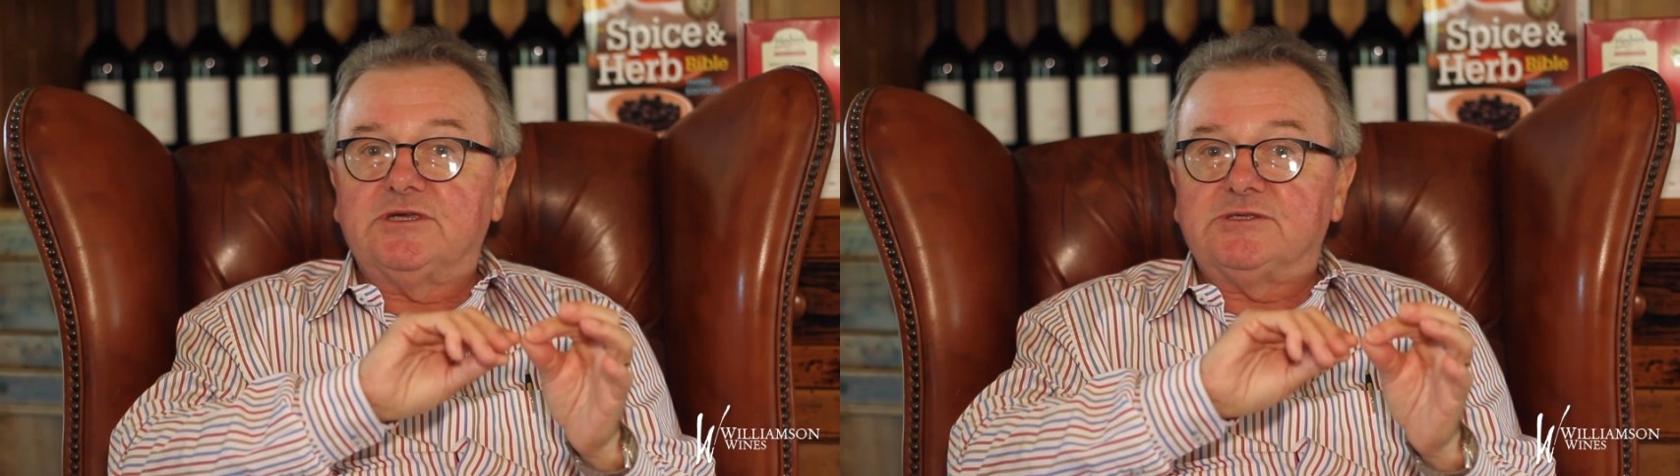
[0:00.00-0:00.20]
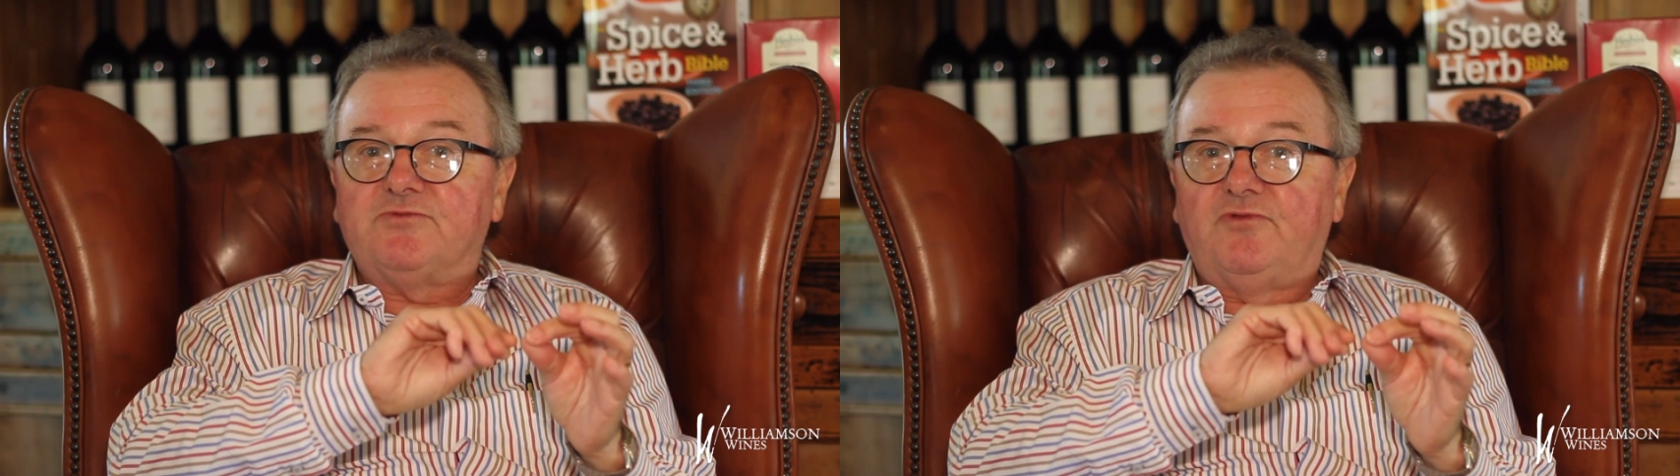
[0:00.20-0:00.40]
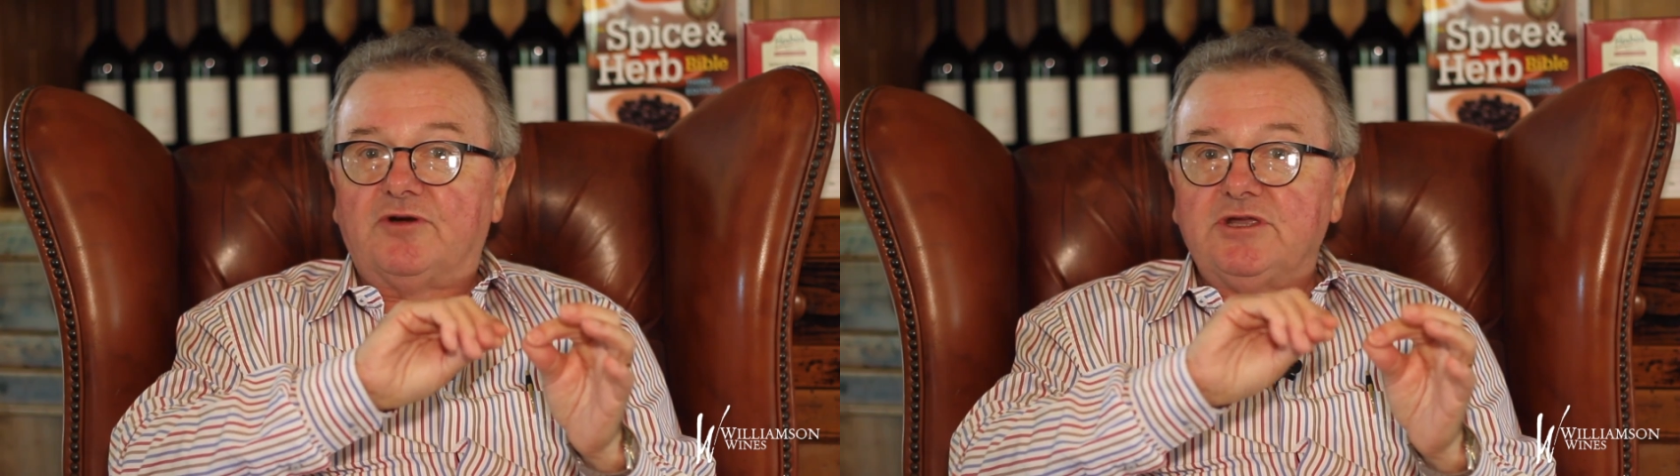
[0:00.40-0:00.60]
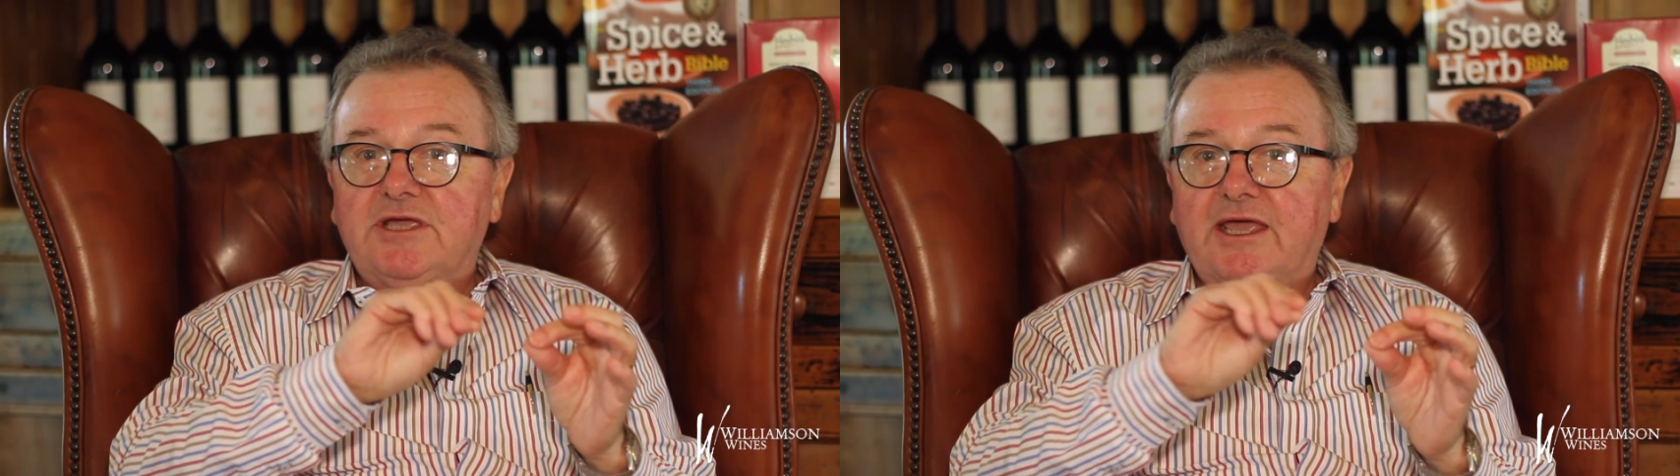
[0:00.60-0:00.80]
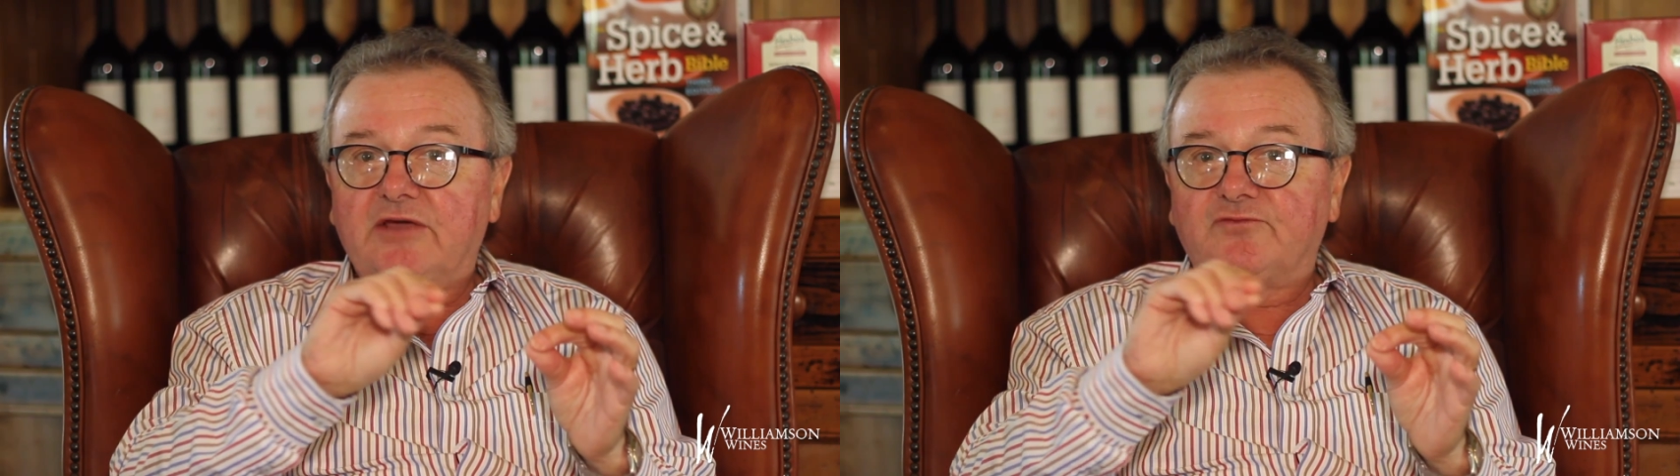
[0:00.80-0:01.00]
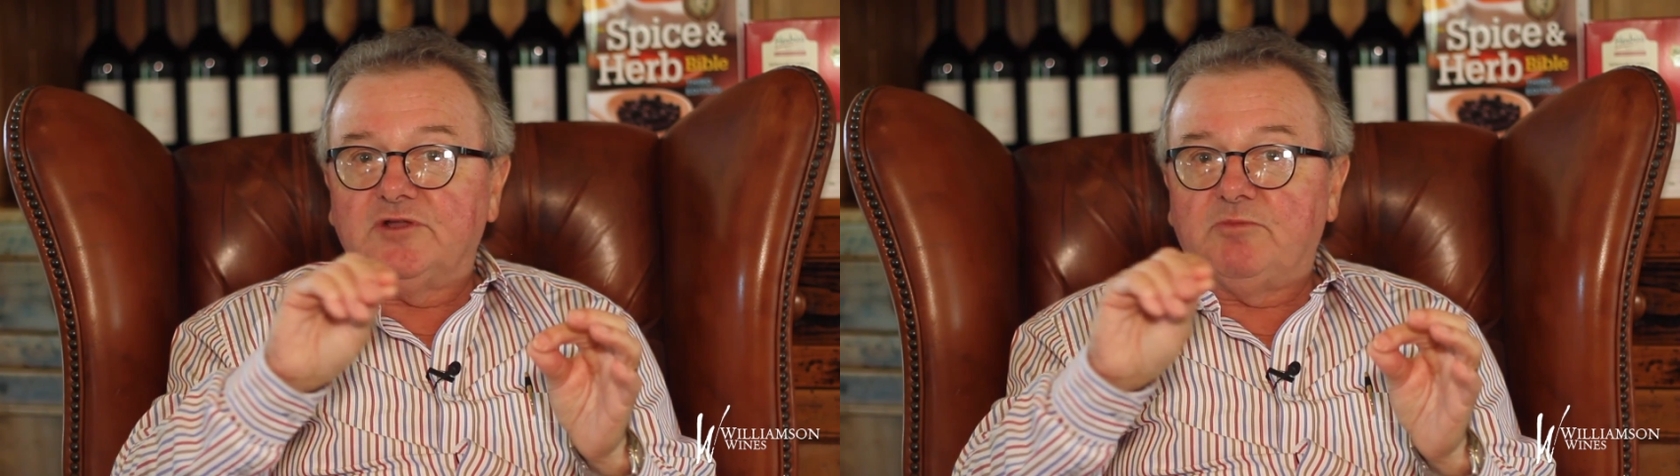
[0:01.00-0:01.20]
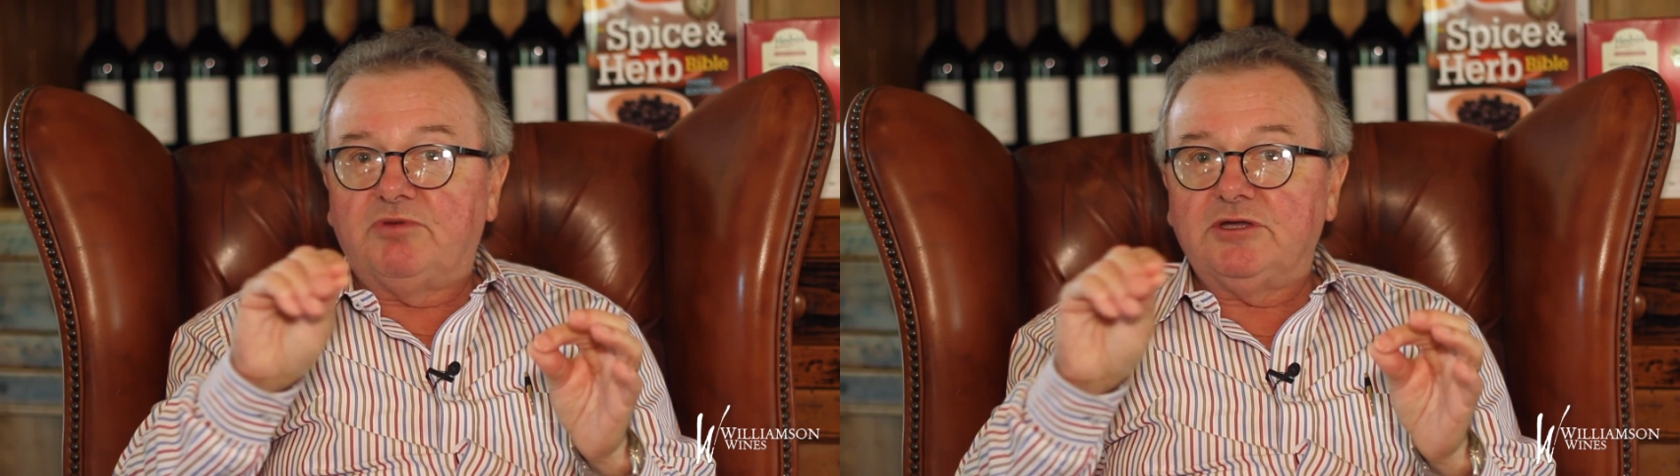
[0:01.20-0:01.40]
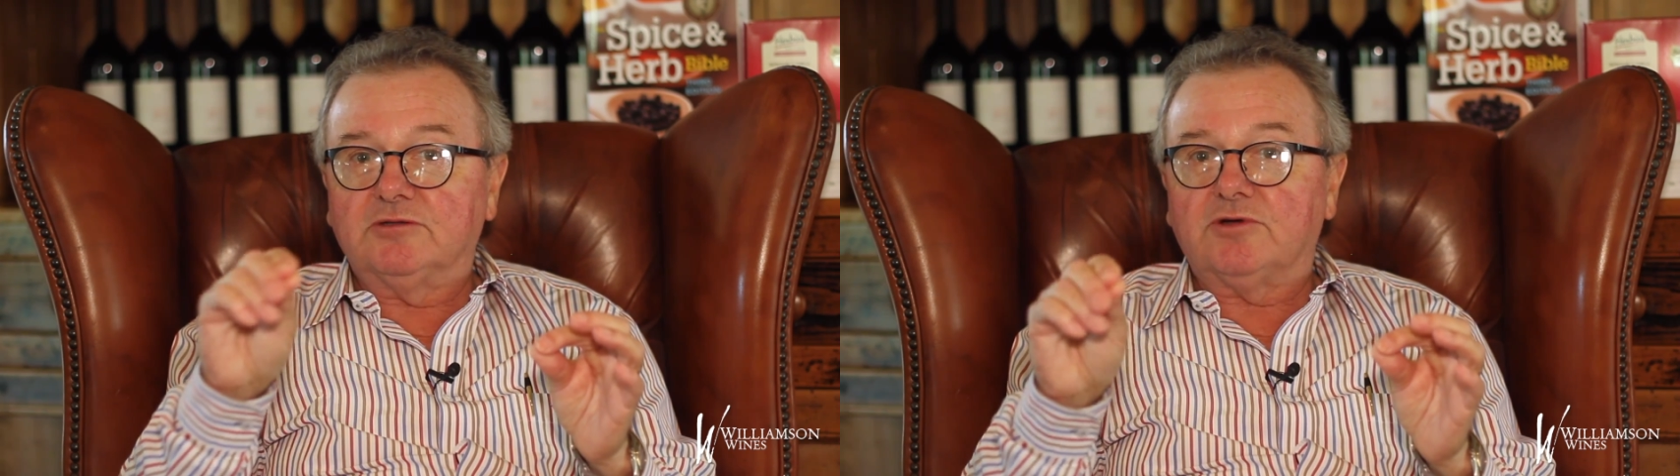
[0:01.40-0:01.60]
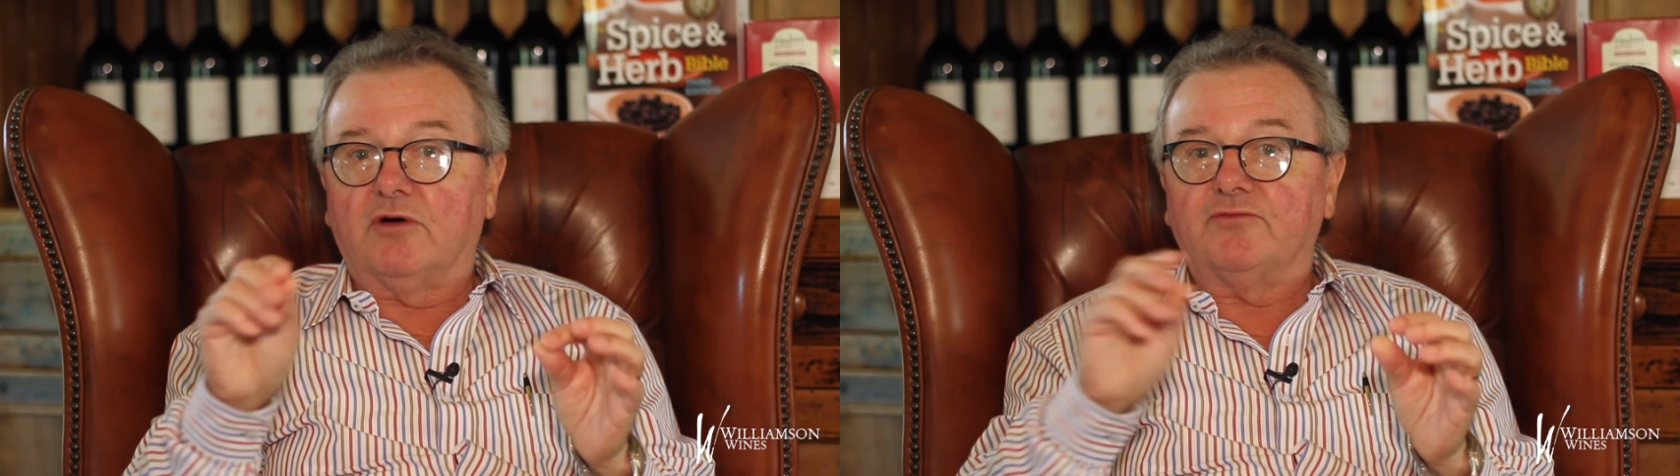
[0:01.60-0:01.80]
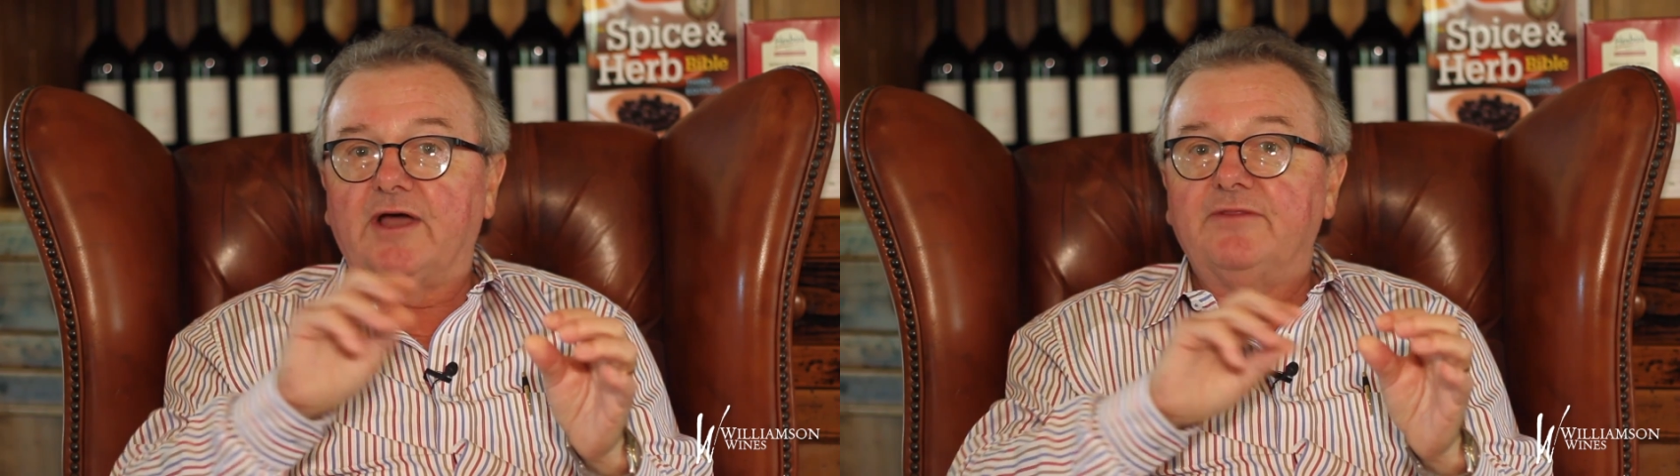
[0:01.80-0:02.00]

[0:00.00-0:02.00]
is very carefully peeled off,